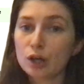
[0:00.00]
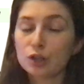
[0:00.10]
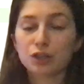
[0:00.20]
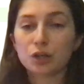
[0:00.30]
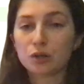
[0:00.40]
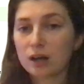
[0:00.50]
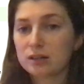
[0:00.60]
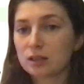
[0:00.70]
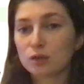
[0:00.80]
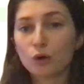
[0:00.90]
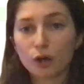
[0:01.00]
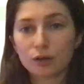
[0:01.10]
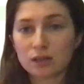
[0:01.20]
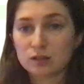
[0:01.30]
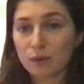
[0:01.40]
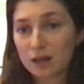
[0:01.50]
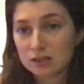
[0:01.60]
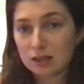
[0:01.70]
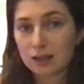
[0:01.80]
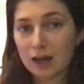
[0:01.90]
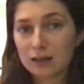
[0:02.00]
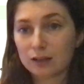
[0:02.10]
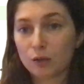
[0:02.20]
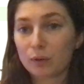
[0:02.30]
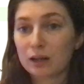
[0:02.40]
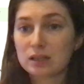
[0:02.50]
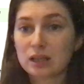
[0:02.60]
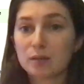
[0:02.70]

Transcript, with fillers: She united not only domestic Catholic nobility,